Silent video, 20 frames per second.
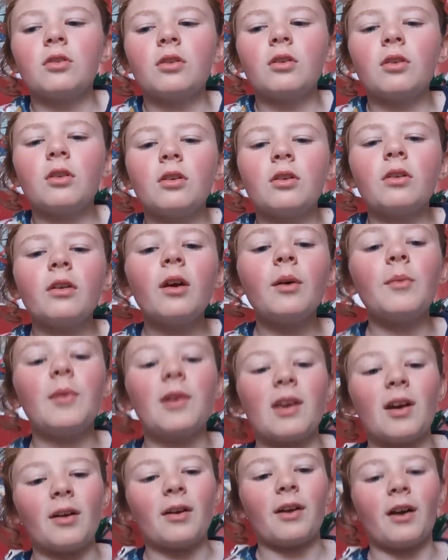There
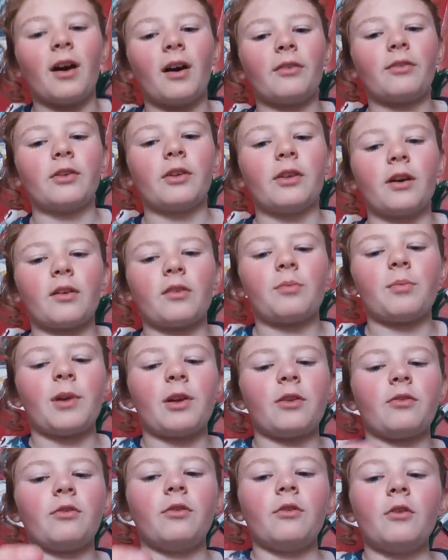we go. Yeah, I think that's
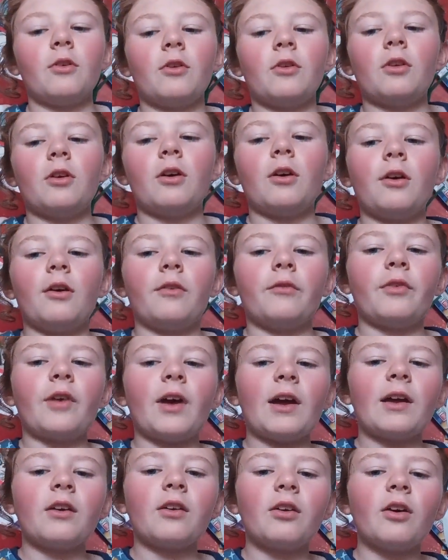better.
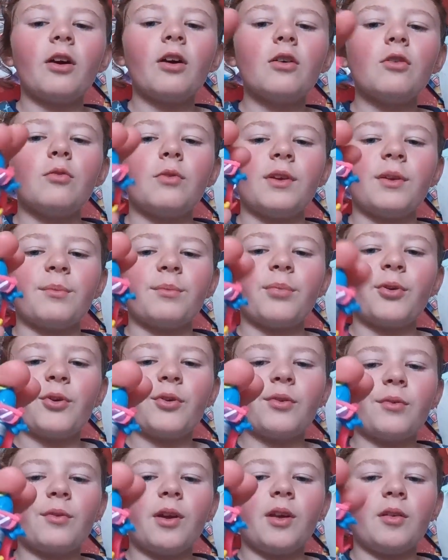Van Gogh
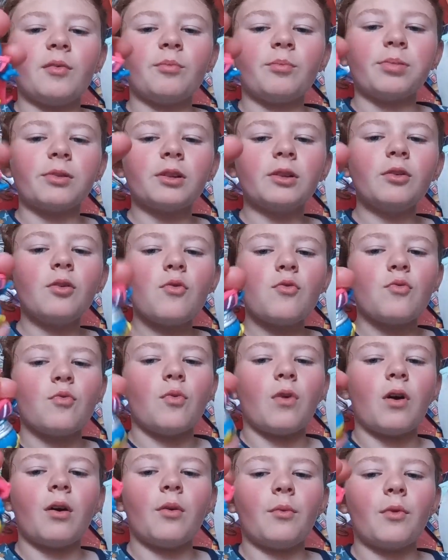in
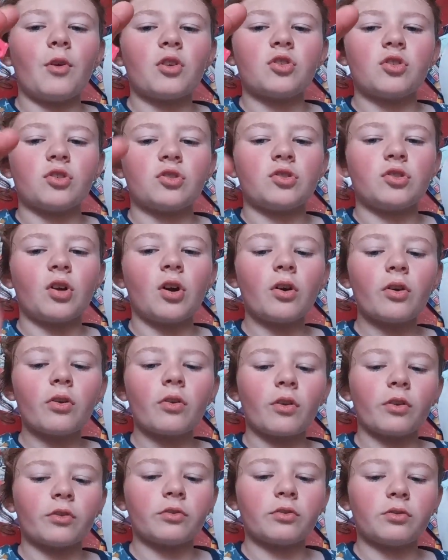blue, which is
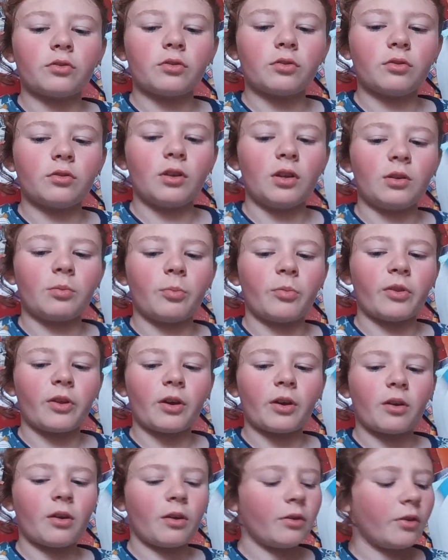nice. I need in
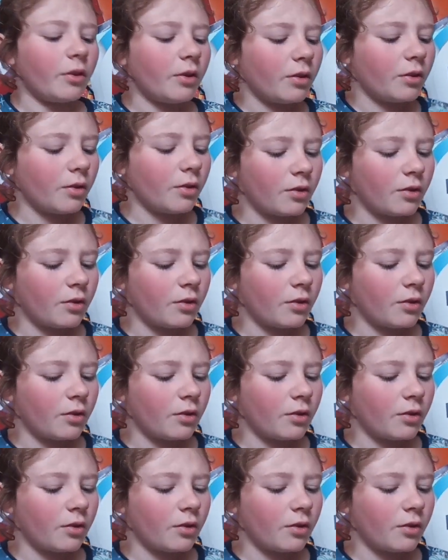that colour.